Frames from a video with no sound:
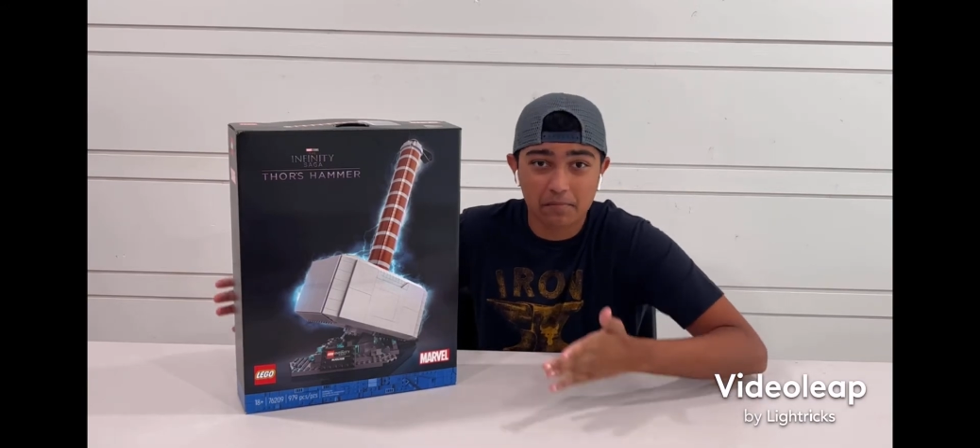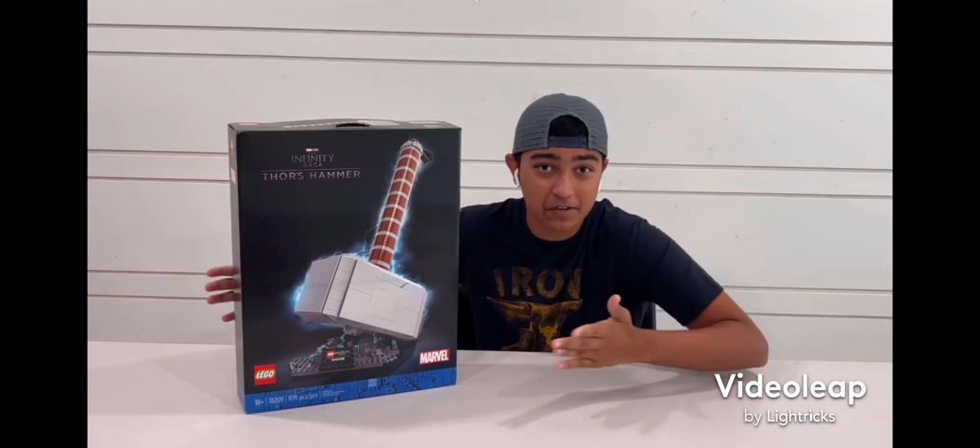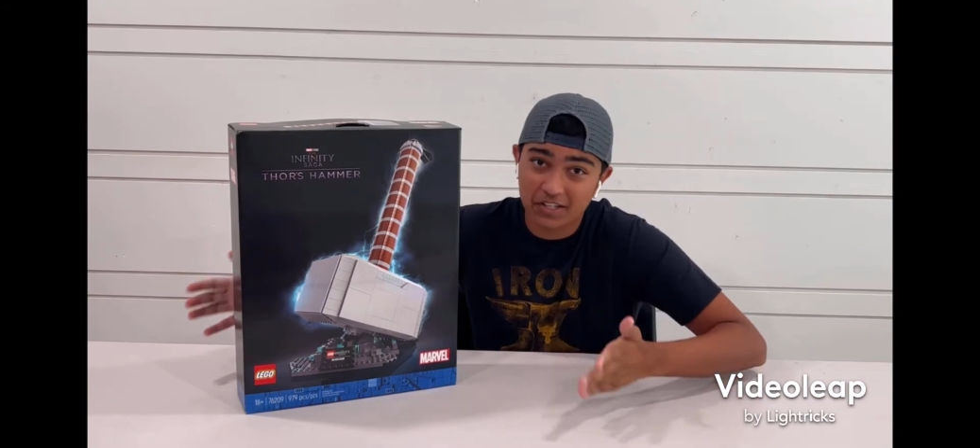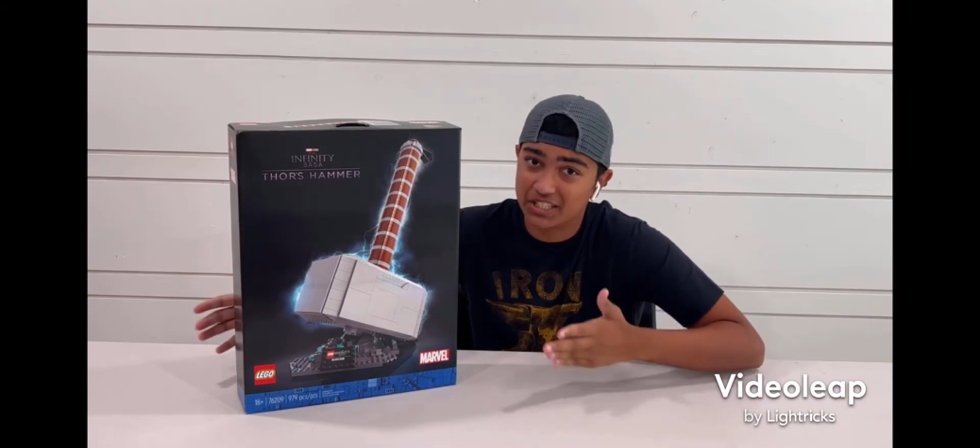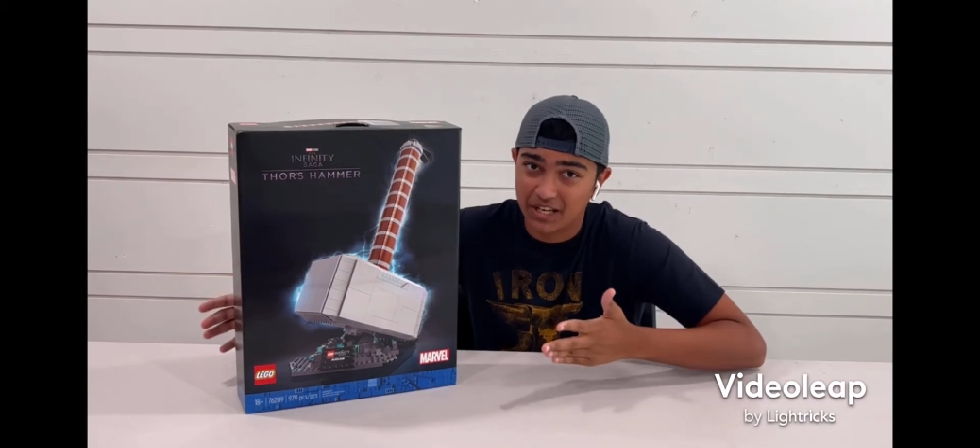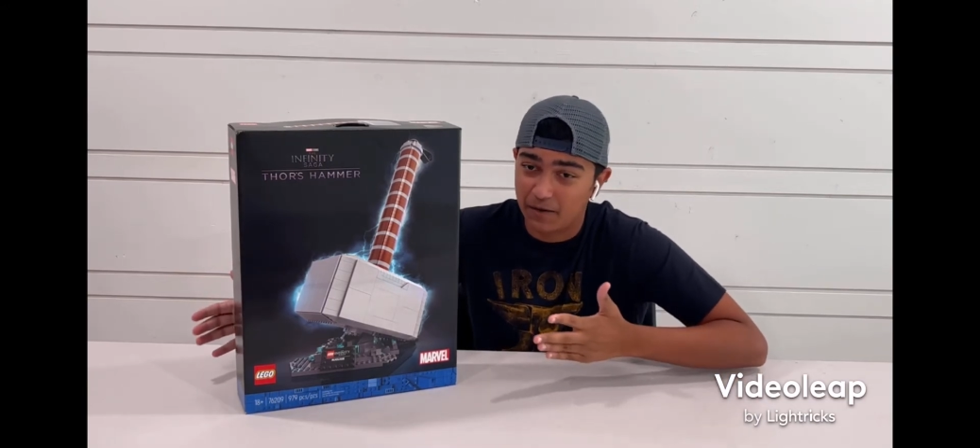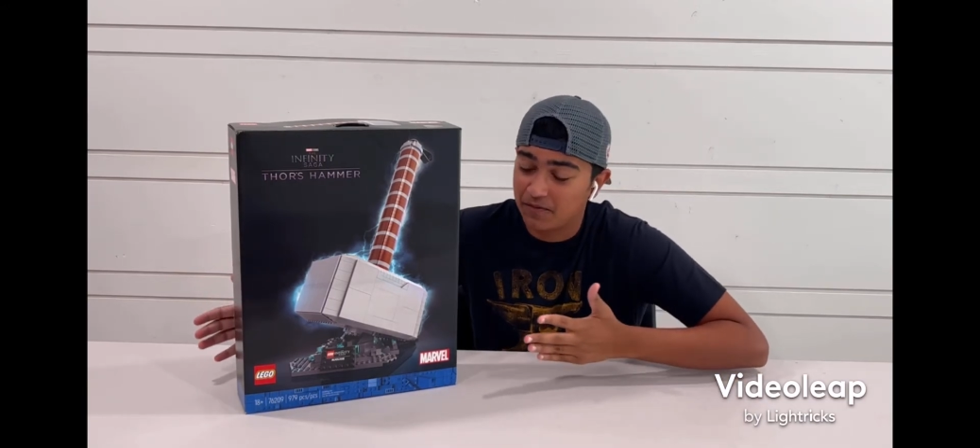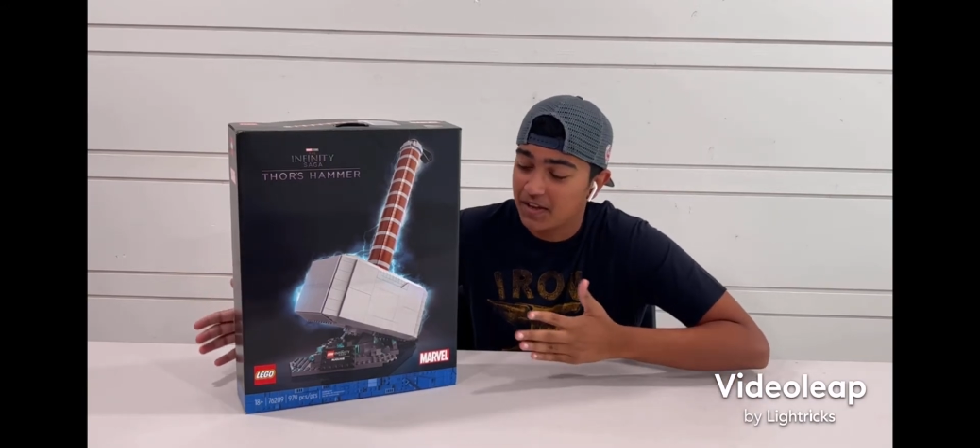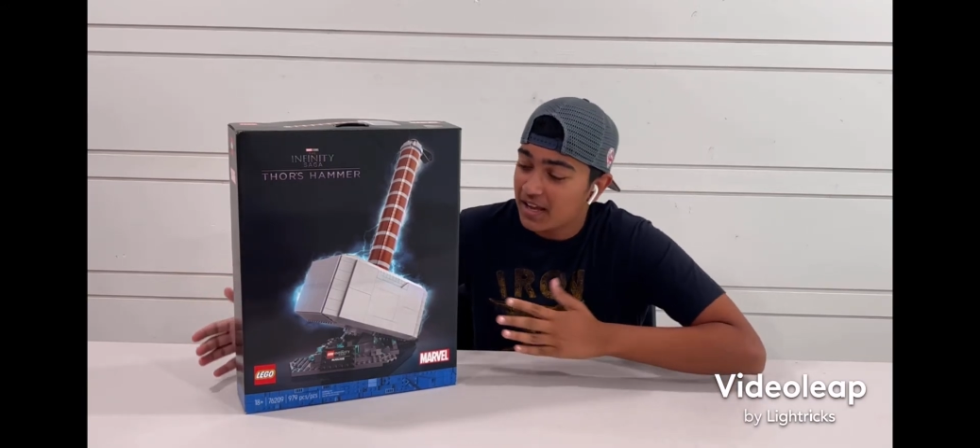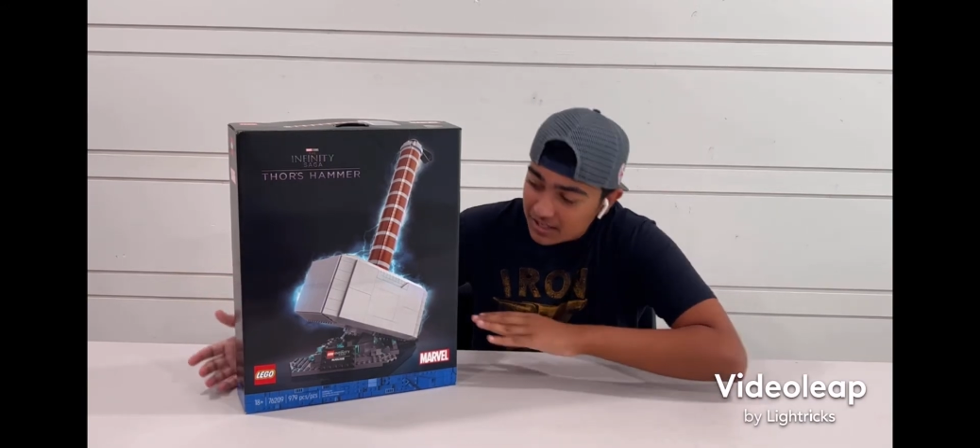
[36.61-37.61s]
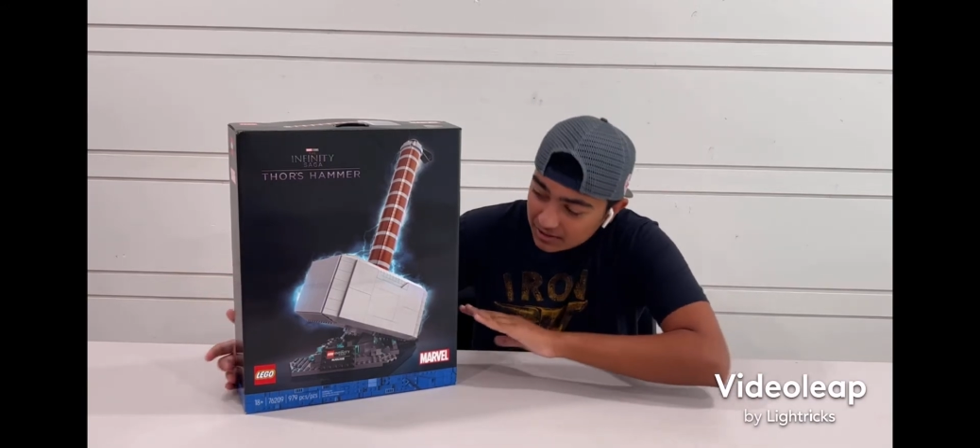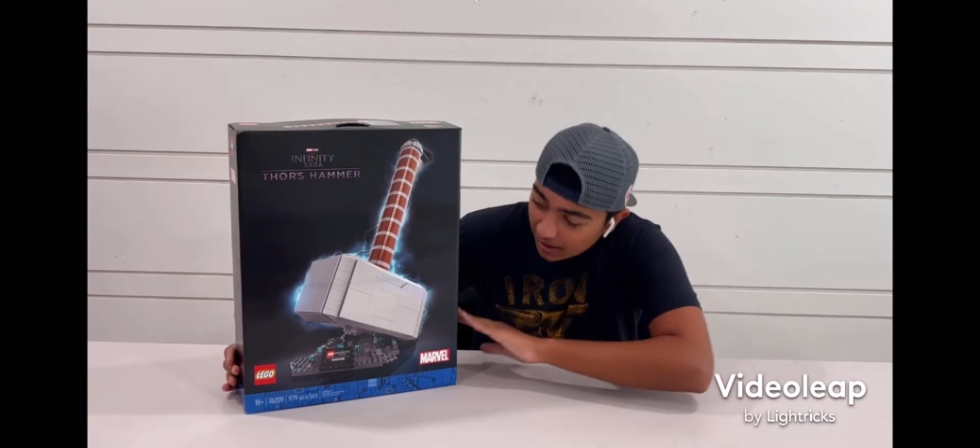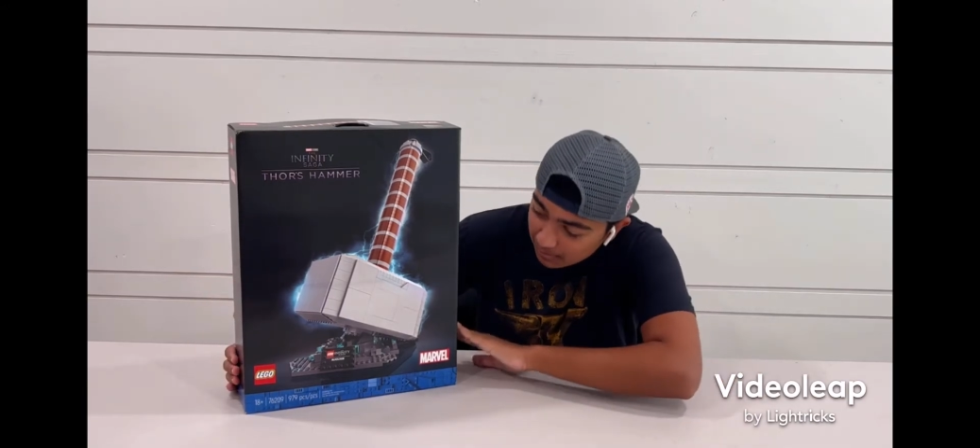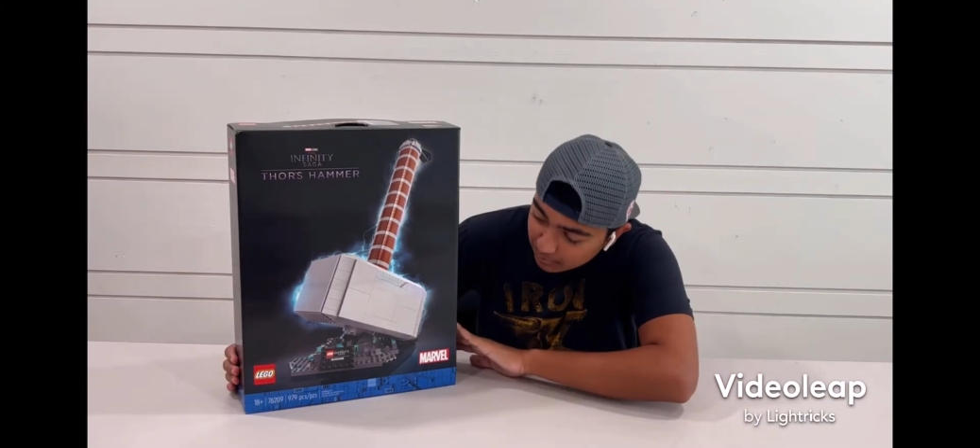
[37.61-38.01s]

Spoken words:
yourself. So I'm